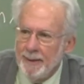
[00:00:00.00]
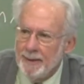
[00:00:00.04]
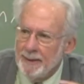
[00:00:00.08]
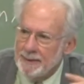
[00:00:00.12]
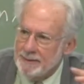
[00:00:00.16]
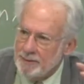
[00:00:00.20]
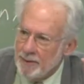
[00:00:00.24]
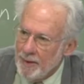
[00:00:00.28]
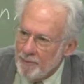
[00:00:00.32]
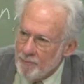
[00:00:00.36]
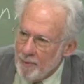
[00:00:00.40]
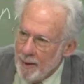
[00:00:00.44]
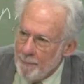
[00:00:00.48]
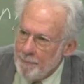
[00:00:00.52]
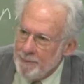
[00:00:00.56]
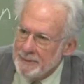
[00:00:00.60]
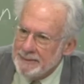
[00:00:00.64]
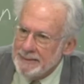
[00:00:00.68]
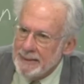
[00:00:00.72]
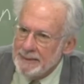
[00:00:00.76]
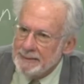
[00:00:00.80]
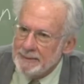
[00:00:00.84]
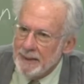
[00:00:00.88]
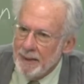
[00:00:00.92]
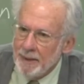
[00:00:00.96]
And it
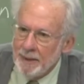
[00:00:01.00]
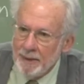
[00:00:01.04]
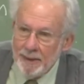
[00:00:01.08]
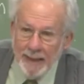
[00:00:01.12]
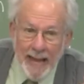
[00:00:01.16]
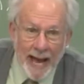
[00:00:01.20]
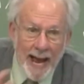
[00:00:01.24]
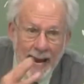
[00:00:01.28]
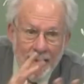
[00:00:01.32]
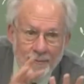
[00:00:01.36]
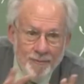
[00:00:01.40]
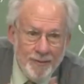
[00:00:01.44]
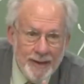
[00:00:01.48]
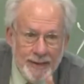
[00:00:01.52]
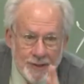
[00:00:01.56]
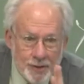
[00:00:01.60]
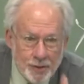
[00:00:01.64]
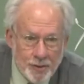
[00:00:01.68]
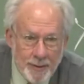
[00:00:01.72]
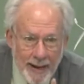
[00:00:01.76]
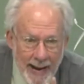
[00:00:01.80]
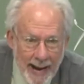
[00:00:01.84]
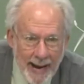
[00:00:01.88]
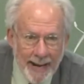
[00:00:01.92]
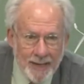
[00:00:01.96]
represents a
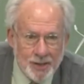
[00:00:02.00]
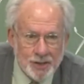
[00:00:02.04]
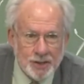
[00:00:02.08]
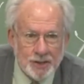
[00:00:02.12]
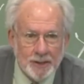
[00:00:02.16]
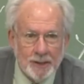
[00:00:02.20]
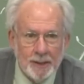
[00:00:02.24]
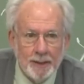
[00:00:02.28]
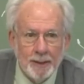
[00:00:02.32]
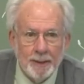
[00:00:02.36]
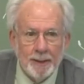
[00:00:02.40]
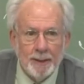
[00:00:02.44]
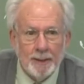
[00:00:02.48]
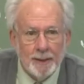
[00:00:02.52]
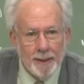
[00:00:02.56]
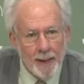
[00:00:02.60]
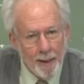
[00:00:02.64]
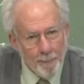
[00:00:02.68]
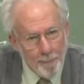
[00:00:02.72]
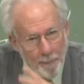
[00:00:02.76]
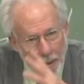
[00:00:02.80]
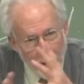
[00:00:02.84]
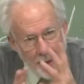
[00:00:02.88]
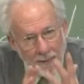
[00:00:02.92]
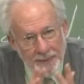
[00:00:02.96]
lively interaction
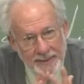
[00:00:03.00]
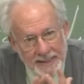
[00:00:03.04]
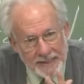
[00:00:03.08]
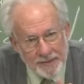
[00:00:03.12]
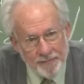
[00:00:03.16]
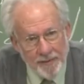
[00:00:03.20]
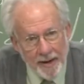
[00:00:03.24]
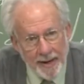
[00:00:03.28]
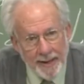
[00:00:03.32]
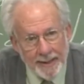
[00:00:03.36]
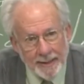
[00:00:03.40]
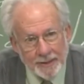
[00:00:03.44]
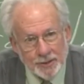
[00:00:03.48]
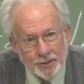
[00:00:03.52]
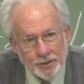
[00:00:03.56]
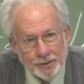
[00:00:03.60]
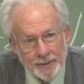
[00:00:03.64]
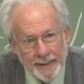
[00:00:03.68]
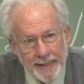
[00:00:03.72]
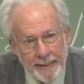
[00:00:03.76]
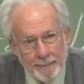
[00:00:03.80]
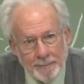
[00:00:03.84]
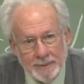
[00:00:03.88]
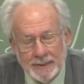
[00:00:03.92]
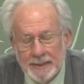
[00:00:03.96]
among these various
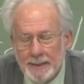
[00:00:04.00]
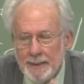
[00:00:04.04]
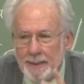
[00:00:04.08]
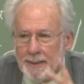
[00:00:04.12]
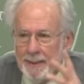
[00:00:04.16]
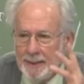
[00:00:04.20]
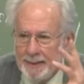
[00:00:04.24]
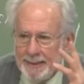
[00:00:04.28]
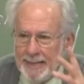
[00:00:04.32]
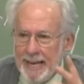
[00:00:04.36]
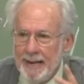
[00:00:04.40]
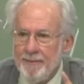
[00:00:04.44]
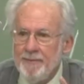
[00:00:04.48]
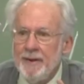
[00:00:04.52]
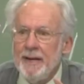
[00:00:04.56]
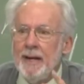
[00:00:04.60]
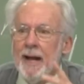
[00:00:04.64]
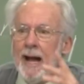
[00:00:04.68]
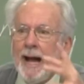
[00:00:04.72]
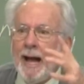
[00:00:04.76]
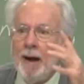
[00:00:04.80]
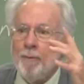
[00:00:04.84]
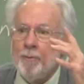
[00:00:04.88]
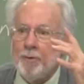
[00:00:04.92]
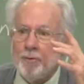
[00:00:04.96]
streams.
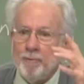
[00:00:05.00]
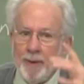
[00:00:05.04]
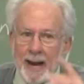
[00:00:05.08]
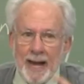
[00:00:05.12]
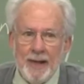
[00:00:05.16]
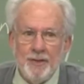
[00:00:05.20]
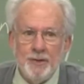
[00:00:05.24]
David, I